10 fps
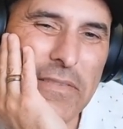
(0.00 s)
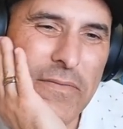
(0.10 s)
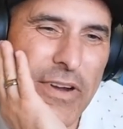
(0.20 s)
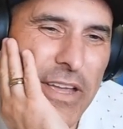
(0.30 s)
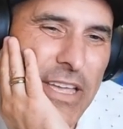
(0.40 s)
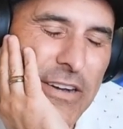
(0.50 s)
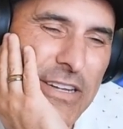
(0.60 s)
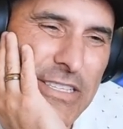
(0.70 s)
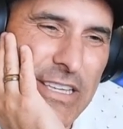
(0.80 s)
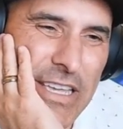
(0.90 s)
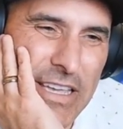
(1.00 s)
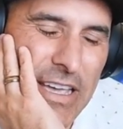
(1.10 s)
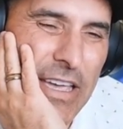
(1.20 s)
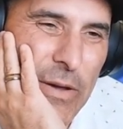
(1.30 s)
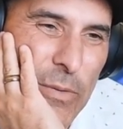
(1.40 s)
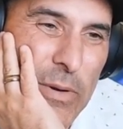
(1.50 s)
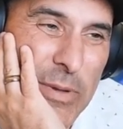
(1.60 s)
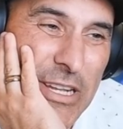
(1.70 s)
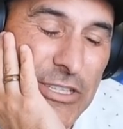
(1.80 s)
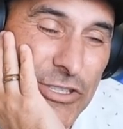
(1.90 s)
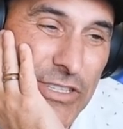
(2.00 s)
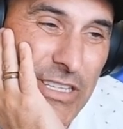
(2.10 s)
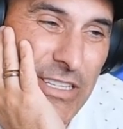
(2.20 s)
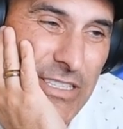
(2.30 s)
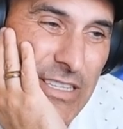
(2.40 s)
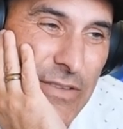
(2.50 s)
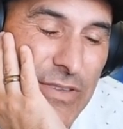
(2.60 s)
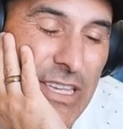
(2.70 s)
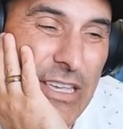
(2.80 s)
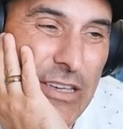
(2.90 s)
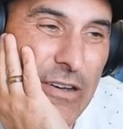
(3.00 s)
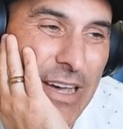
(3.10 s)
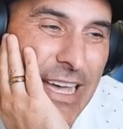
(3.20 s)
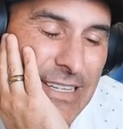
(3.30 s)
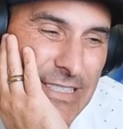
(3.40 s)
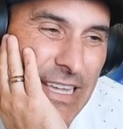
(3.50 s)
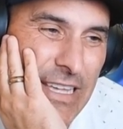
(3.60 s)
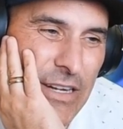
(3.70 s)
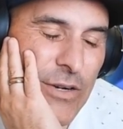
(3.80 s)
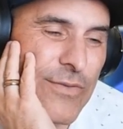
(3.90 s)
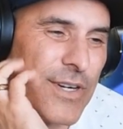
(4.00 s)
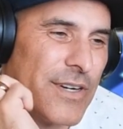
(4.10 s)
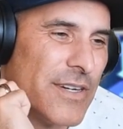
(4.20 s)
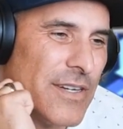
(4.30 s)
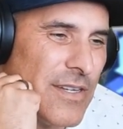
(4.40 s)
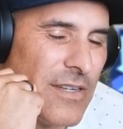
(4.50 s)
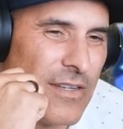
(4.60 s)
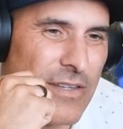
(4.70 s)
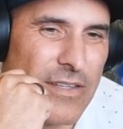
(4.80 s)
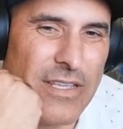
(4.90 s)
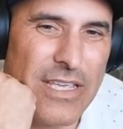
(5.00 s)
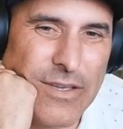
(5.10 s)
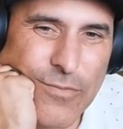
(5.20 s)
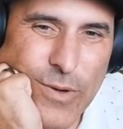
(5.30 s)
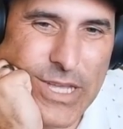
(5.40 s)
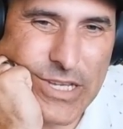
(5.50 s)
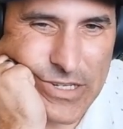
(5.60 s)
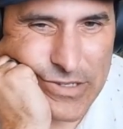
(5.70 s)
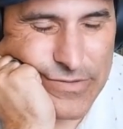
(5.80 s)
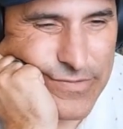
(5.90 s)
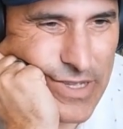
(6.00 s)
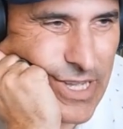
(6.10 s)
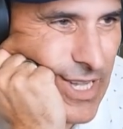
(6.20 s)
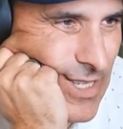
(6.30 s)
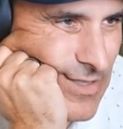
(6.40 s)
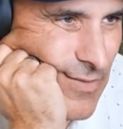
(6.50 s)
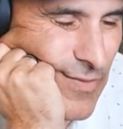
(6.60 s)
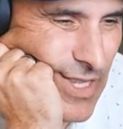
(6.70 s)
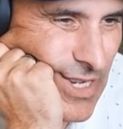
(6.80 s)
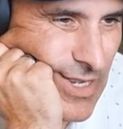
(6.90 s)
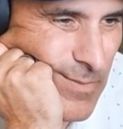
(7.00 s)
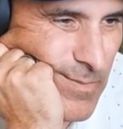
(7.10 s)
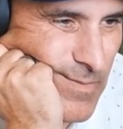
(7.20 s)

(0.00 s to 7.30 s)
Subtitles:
Very interesting. It would have been interesting to see if Ego hadn't taken over, if we could have defeated him.